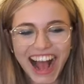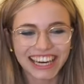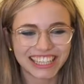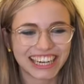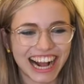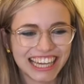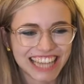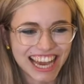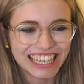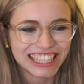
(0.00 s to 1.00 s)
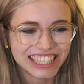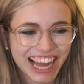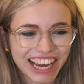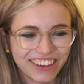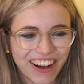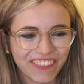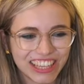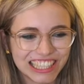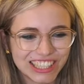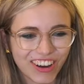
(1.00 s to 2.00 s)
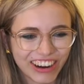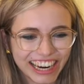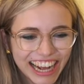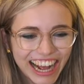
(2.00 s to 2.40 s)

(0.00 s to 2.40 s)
actually, guys, I need to tell you about this story.